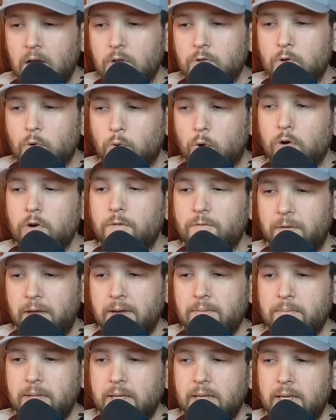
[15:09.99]
The Royal
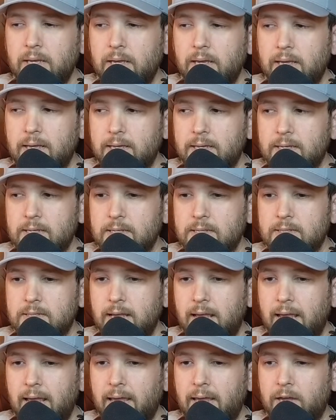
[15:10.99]
Family is
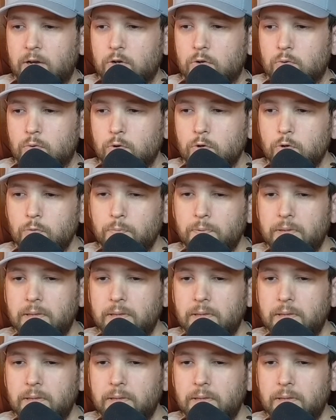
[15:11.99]
a group